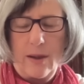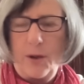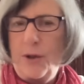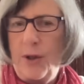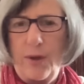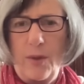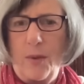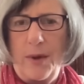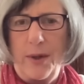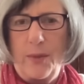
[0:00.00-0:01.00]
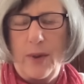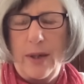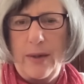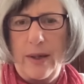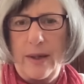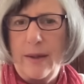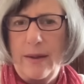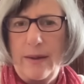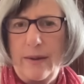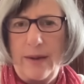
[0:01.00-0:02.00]
I don't know why you're worried.
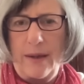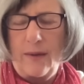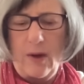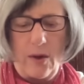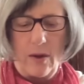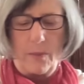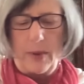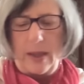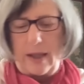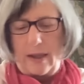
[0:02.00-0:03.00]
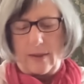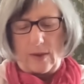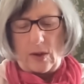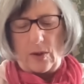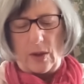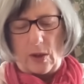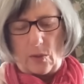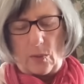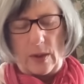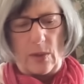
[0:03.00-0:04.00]
It's going to be, it's going to
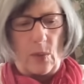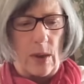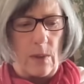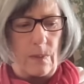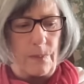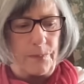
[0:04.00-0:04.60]
go really well.